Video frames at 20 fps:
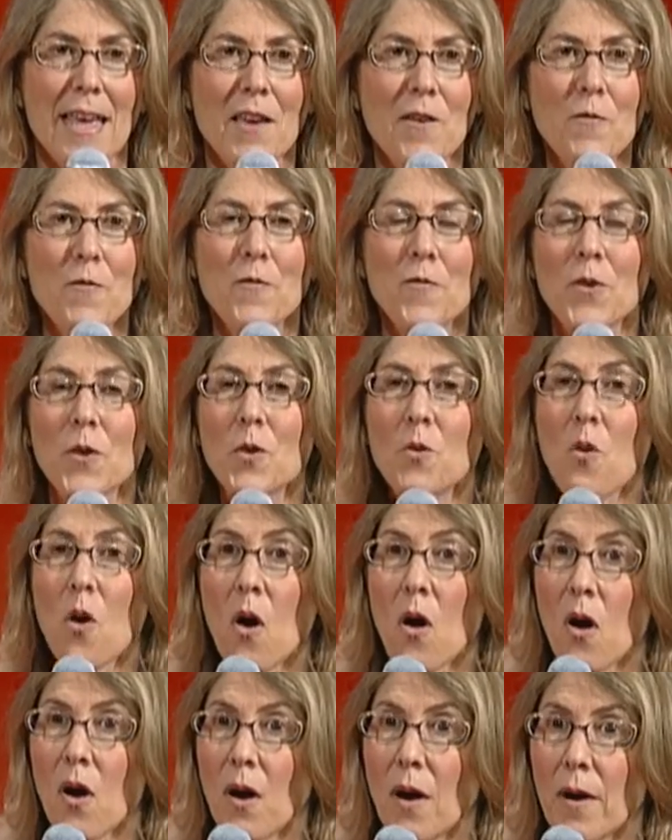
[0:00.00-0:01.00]
If you
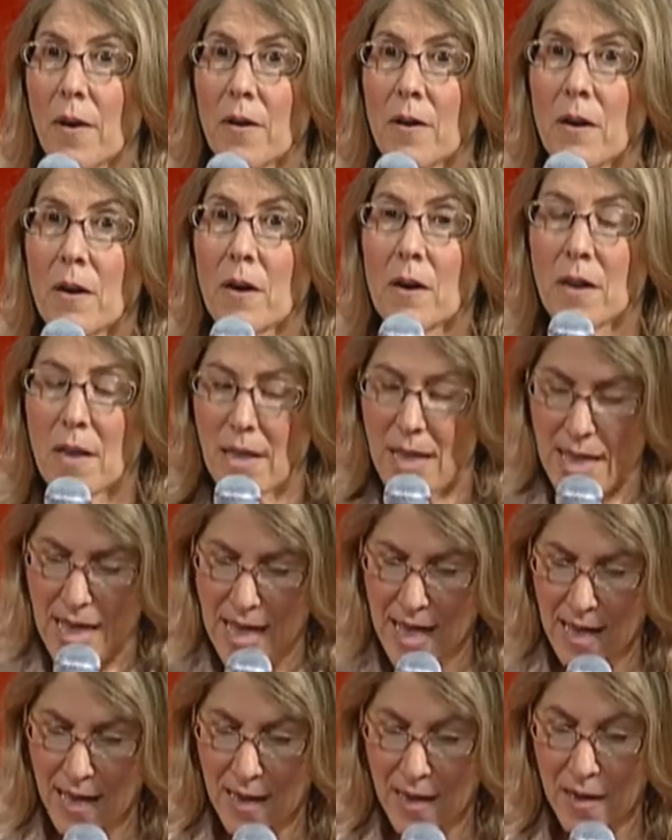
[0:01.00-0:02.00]
are
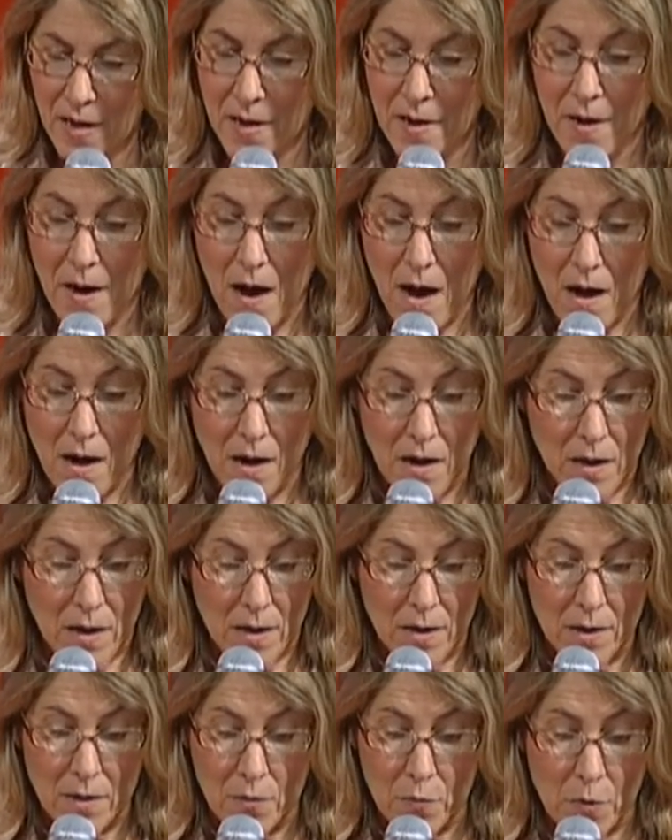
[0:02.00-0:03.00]

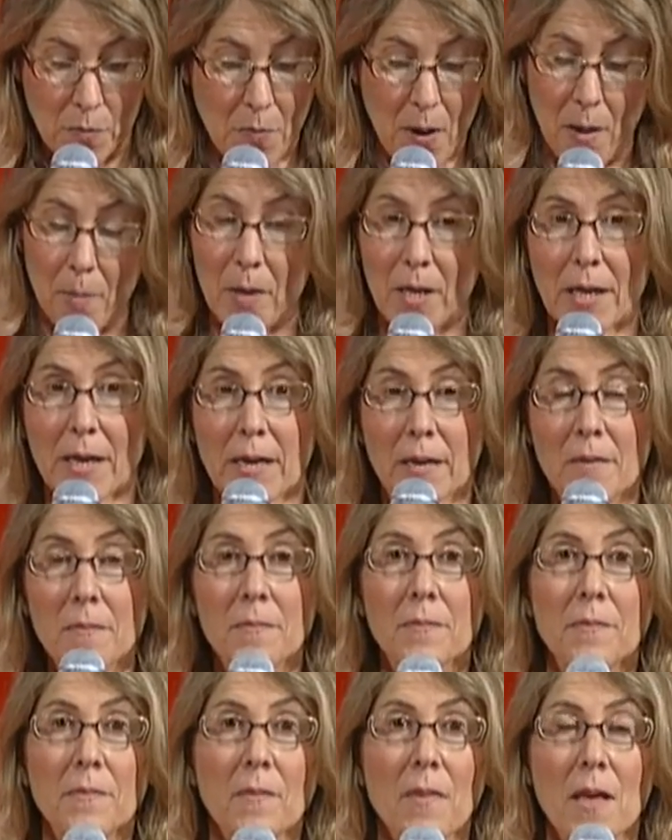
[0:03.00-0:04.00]
a
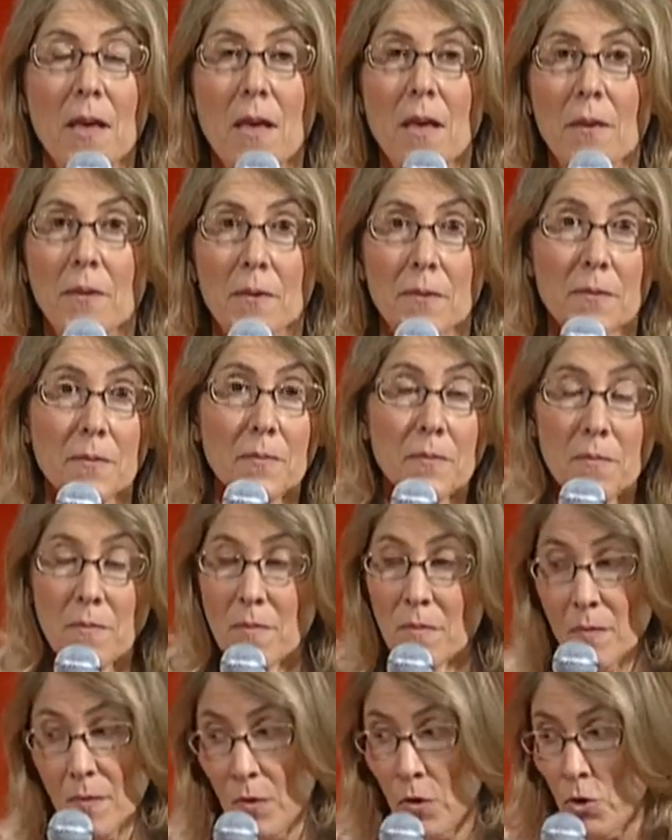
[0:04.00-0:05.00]
Republican,
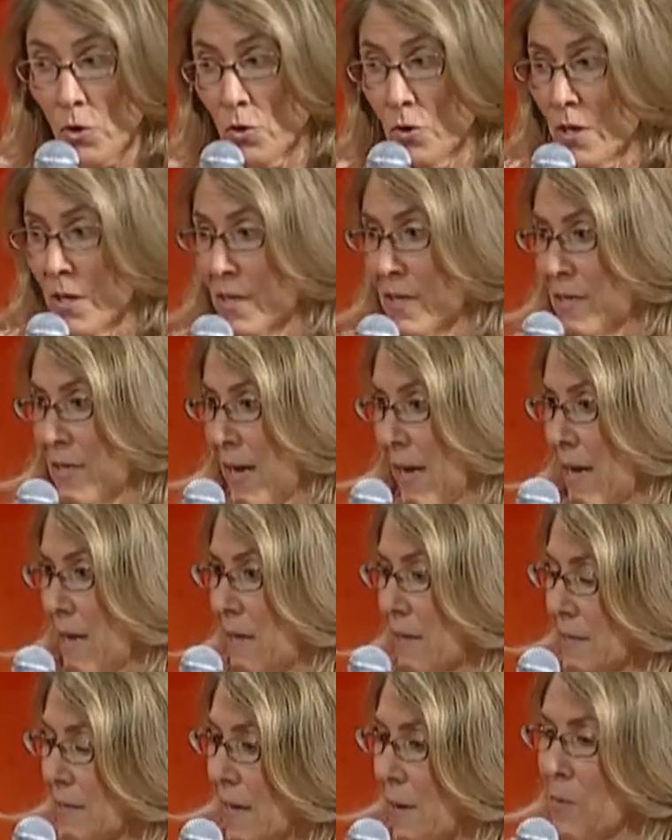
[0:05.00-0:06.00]
you can
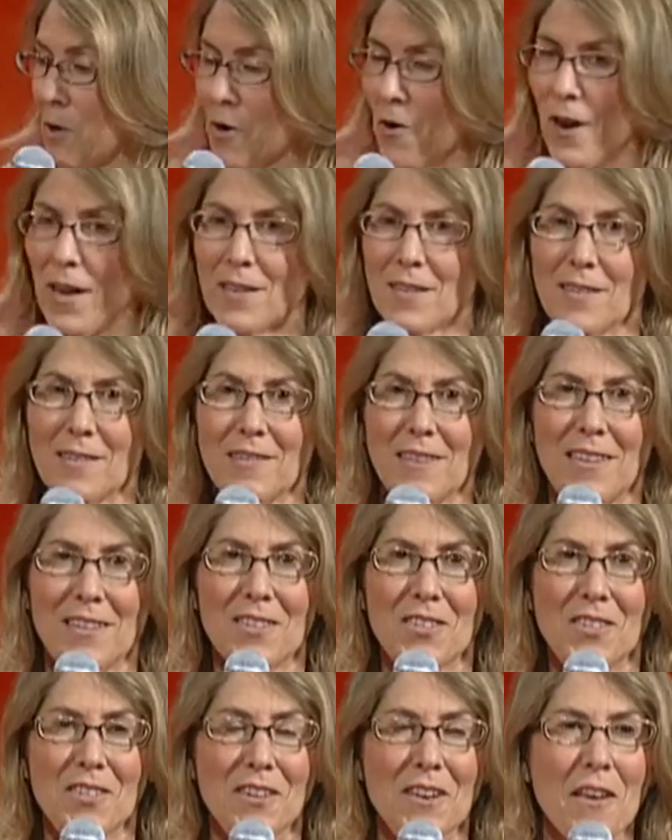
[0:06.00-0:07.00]
take a Democrat to
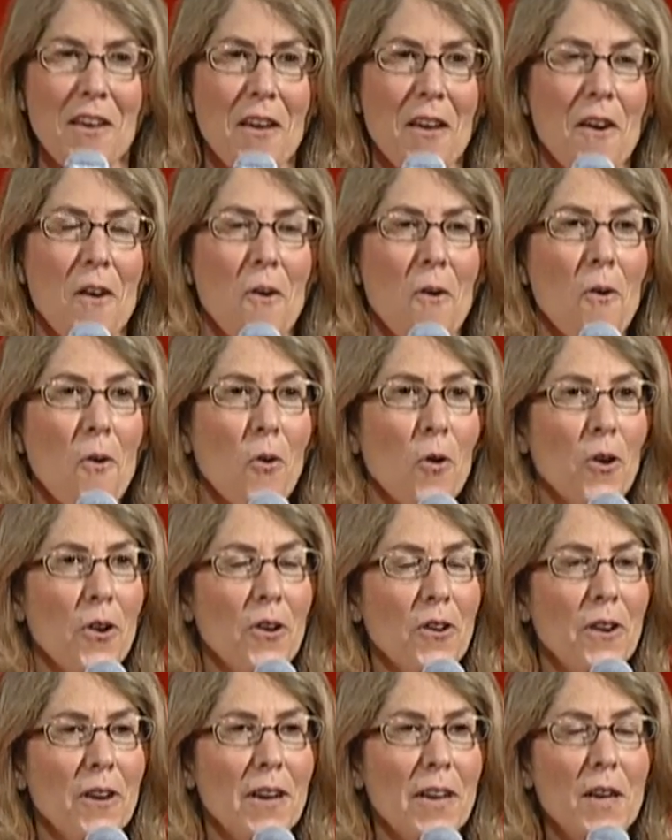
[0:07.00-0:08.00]
lunch.
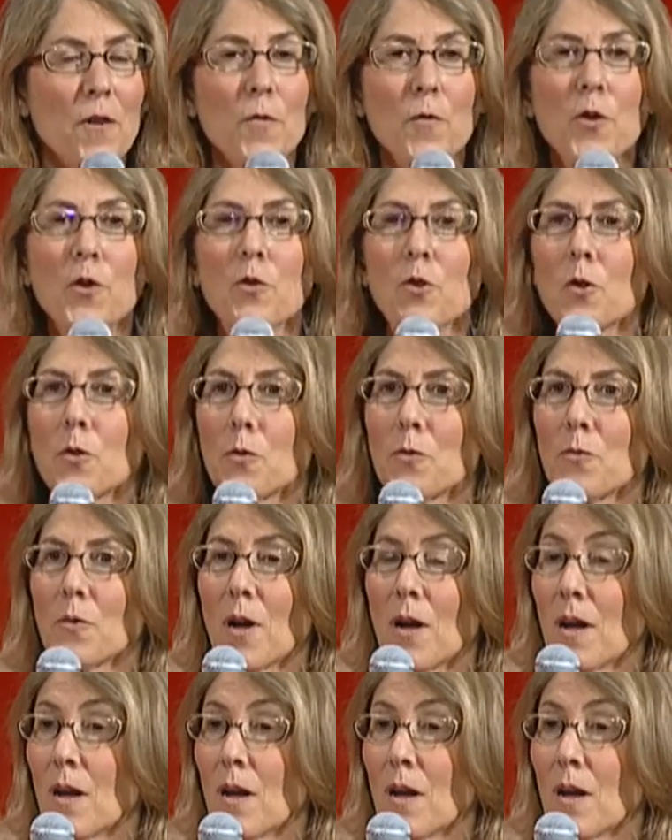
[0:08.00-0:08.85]
Or if you're